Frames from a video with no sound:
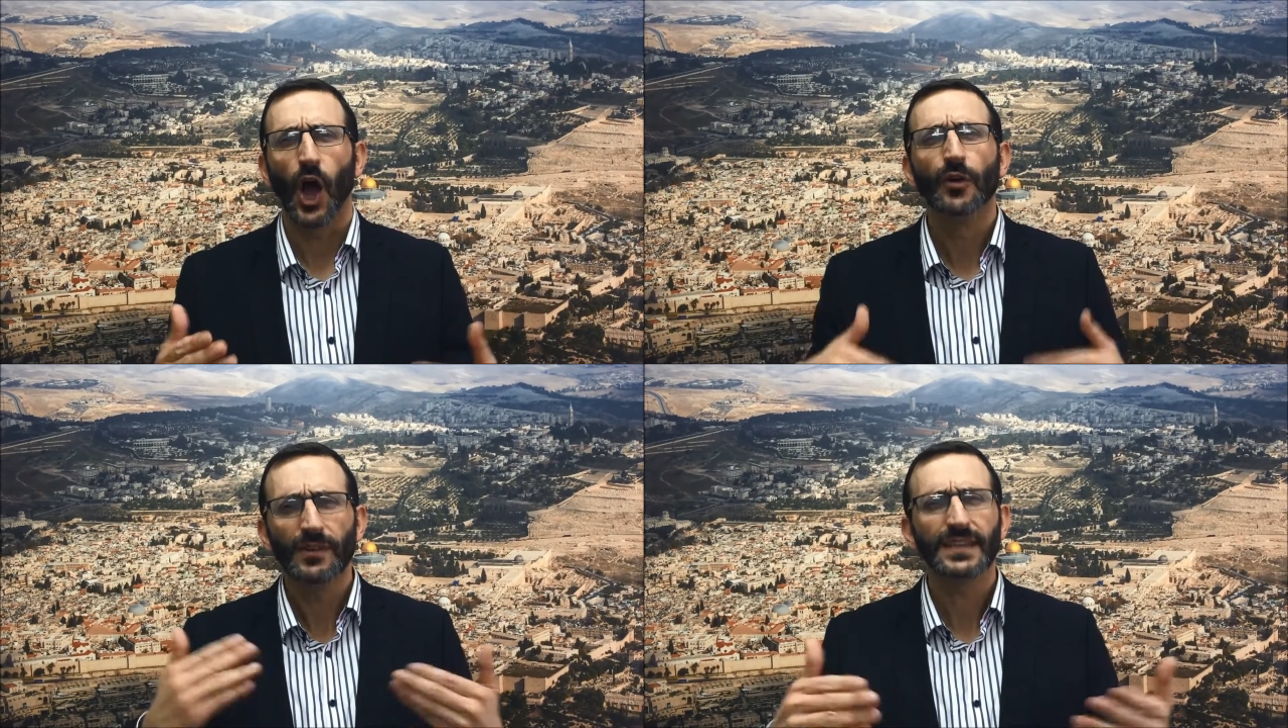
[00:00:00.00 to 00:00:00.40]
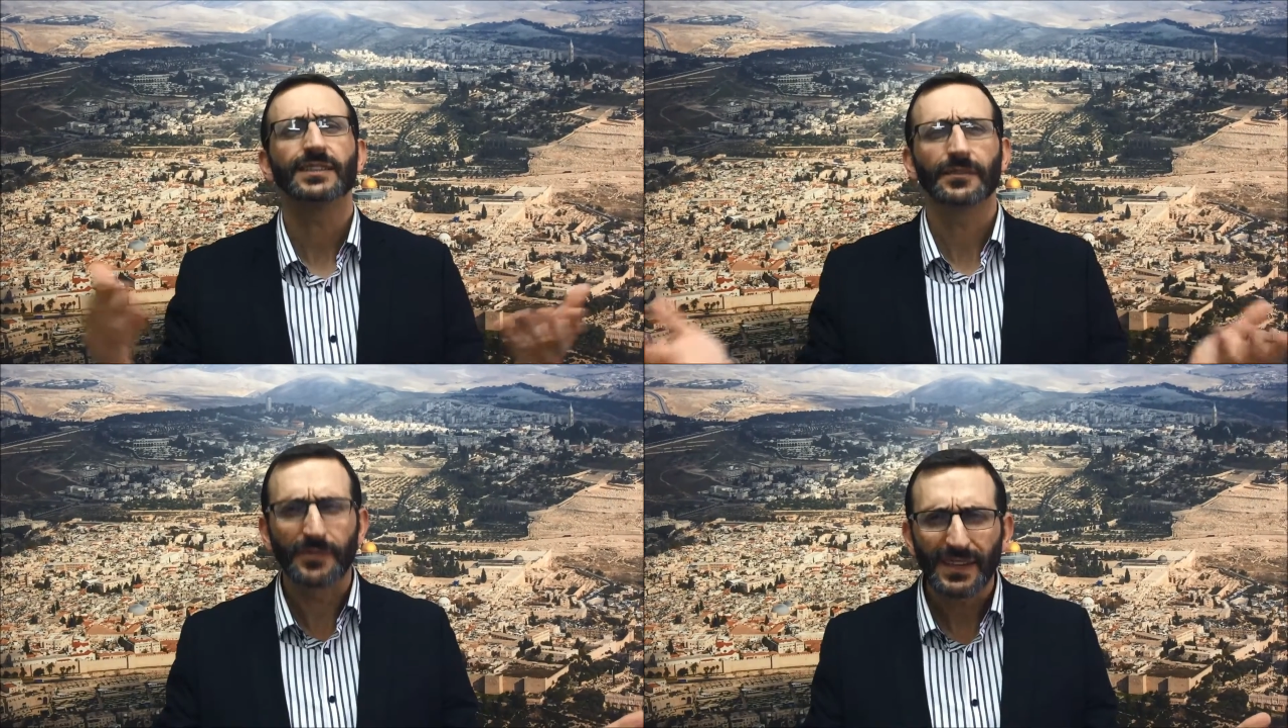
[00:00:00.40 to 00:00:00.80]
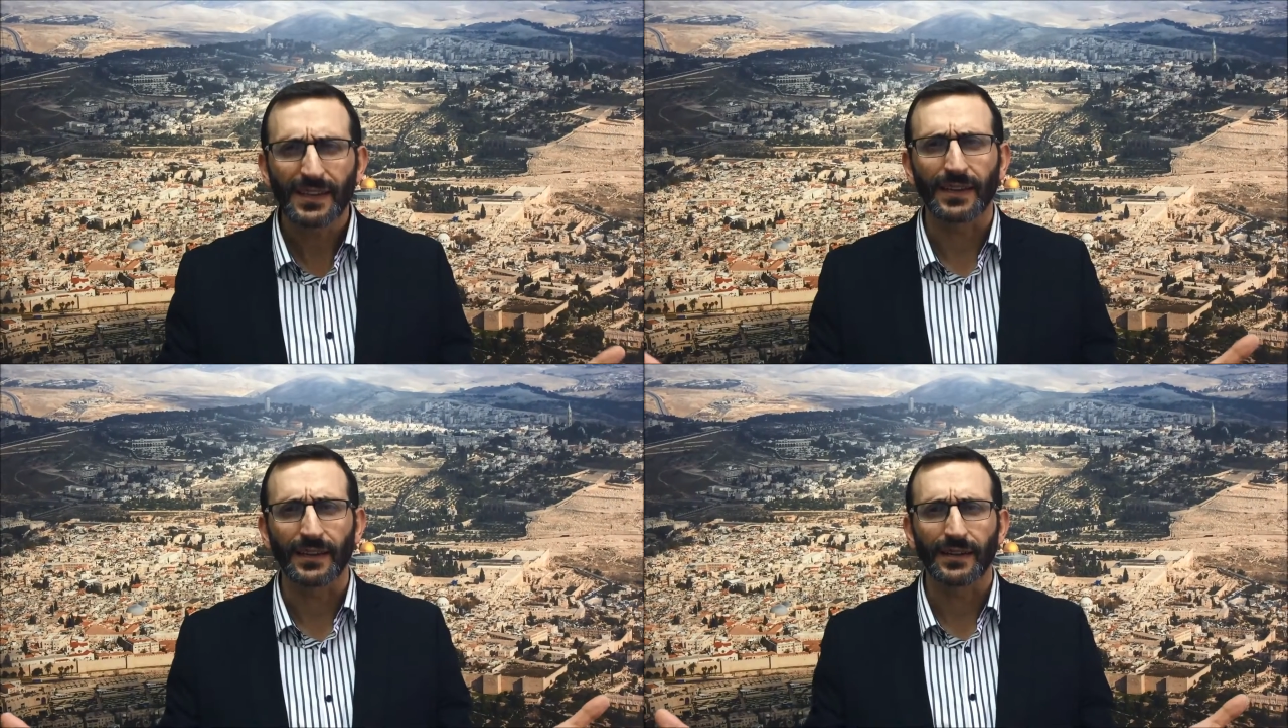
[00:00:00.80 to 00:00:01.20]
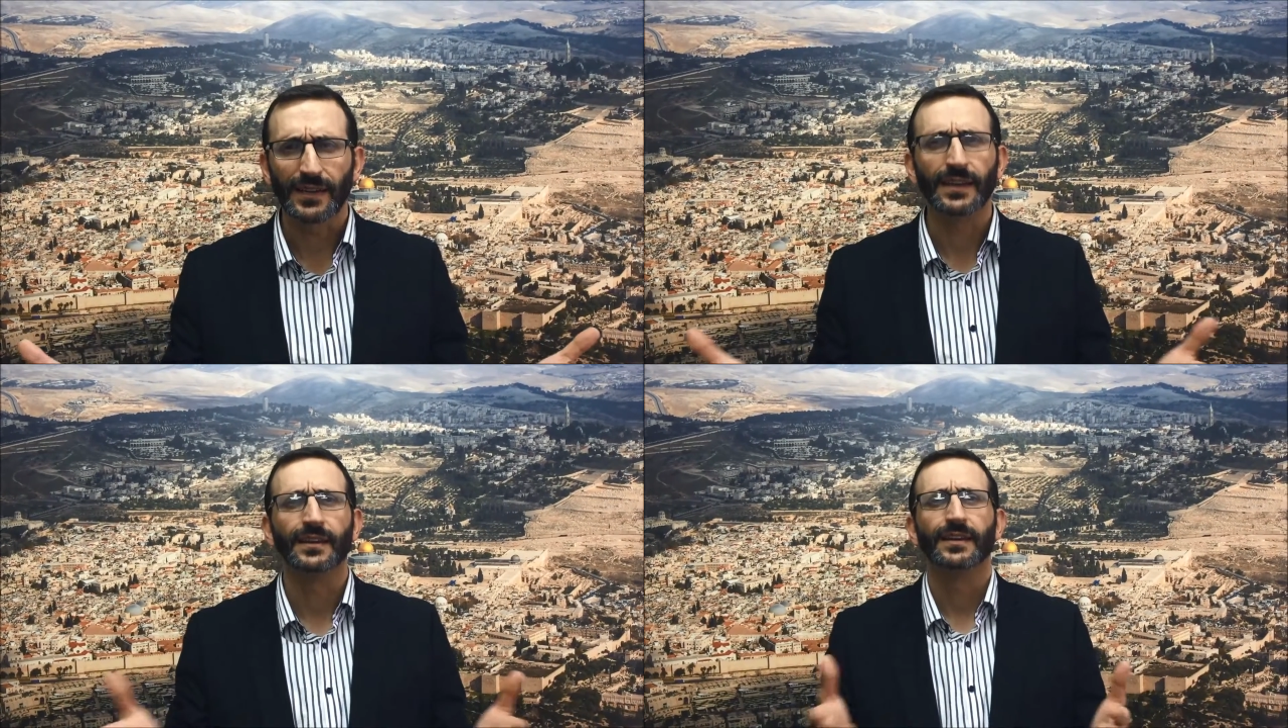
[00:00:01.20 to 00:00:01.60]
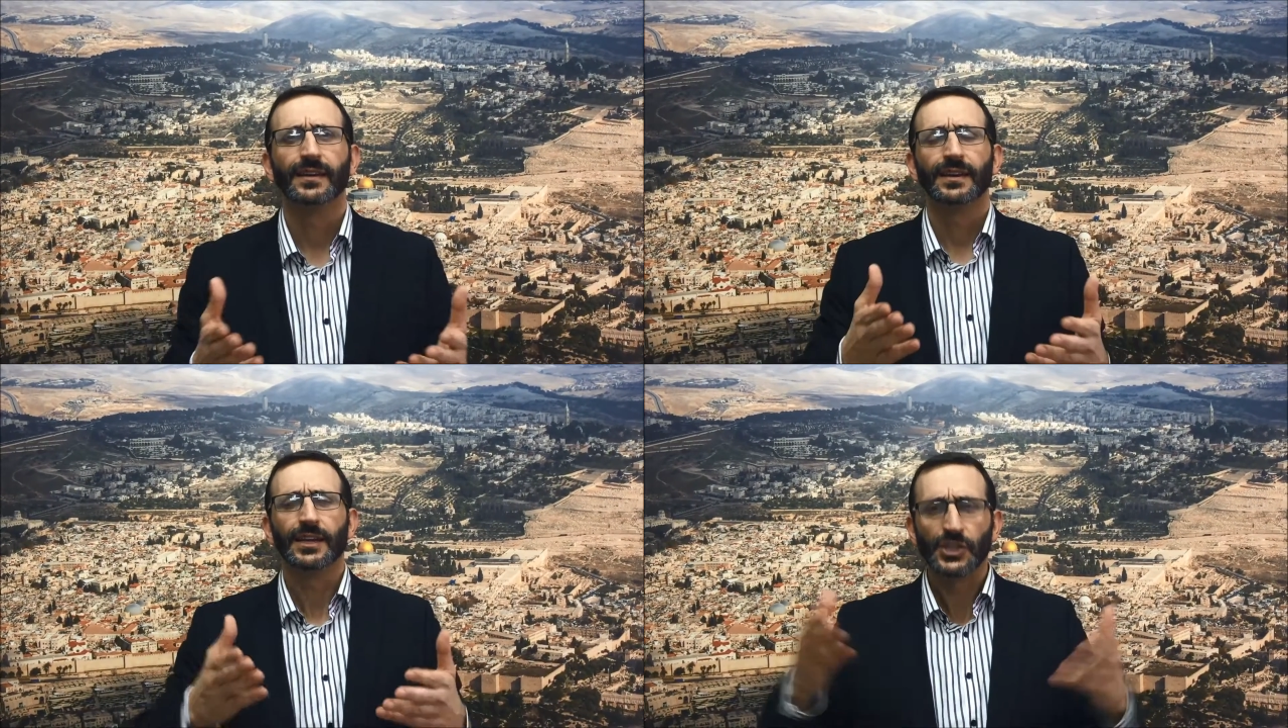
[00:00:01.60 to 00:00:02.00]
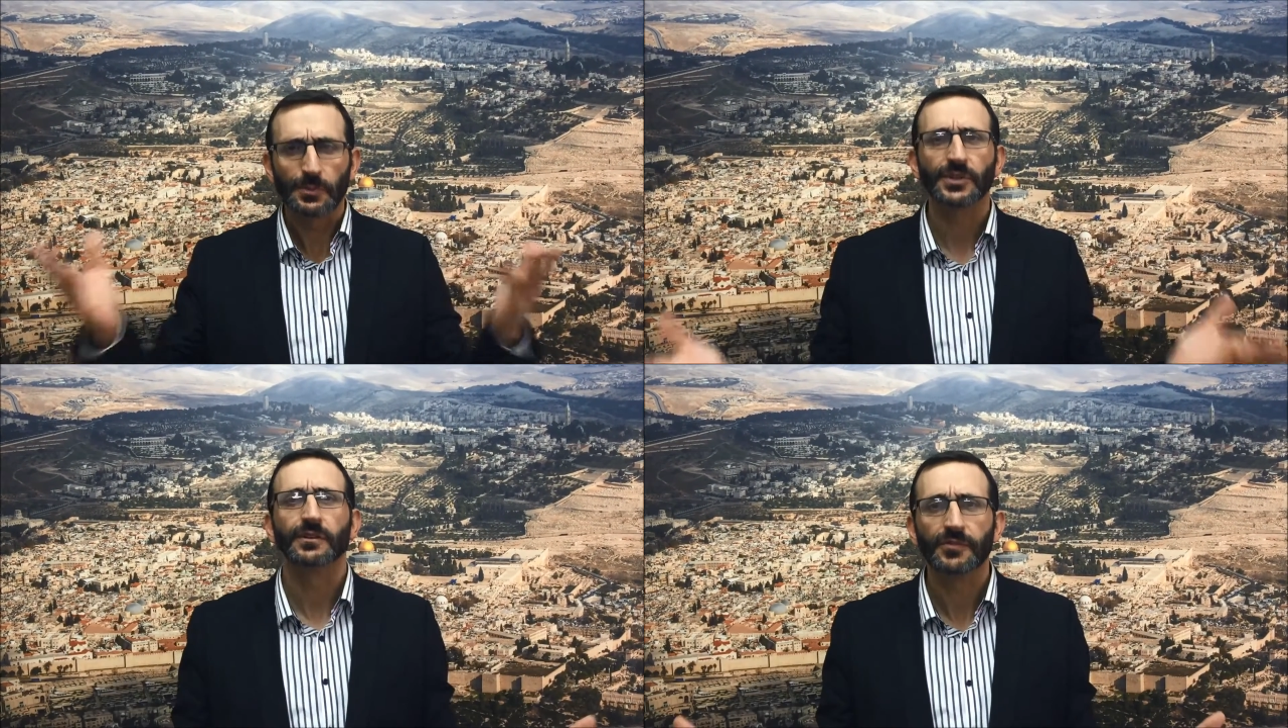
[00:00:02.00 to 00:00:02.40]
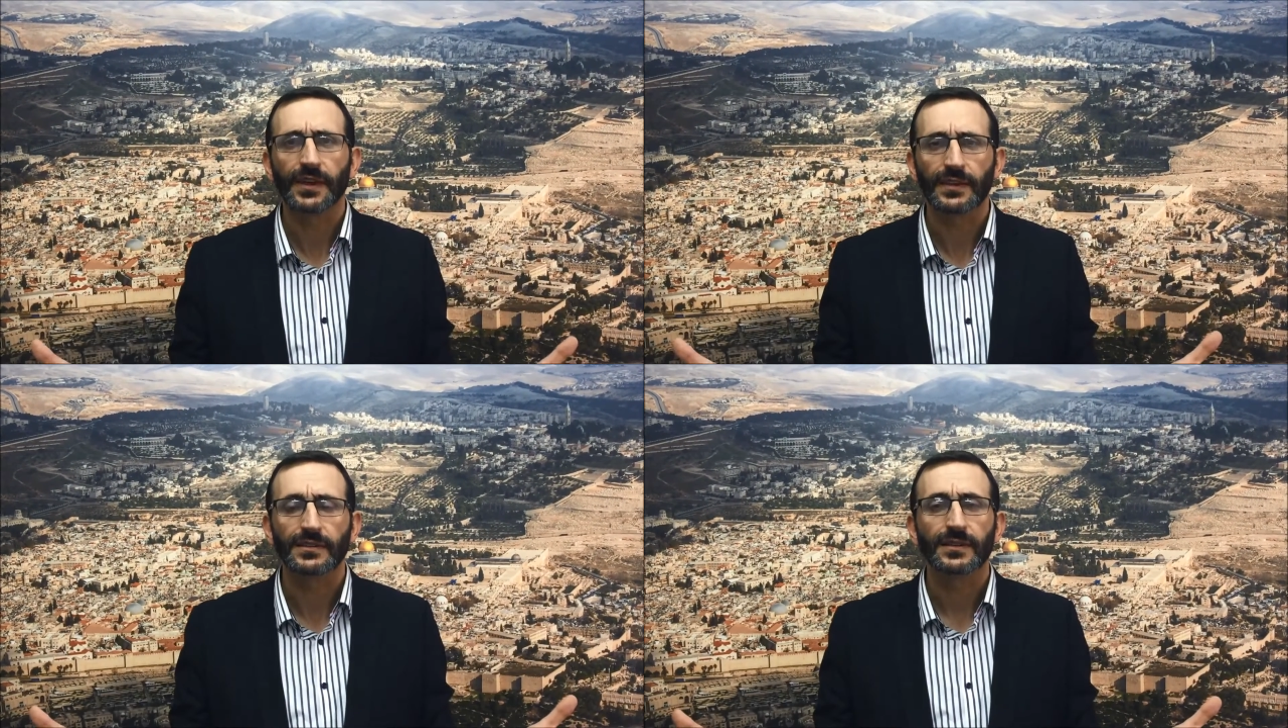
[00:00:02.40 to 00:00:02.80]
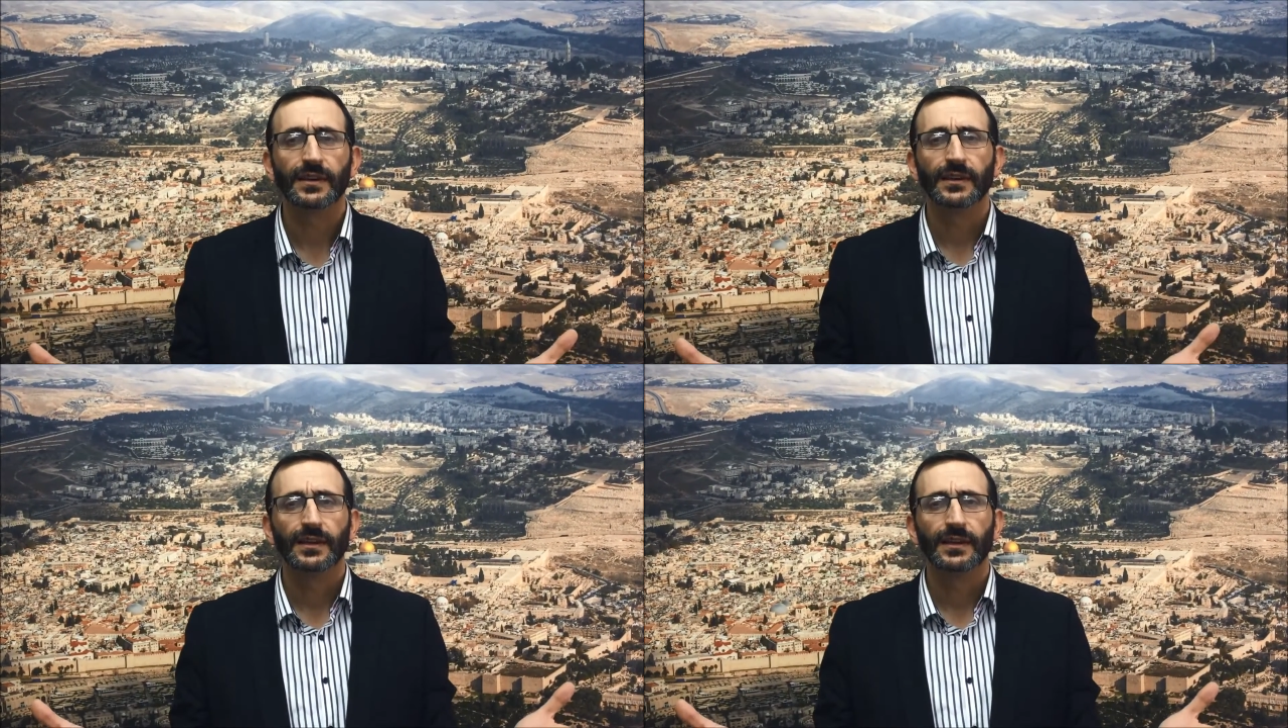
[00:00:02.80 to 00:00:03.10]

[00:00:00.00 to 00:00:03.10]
overly intervening in Egyptian affairs.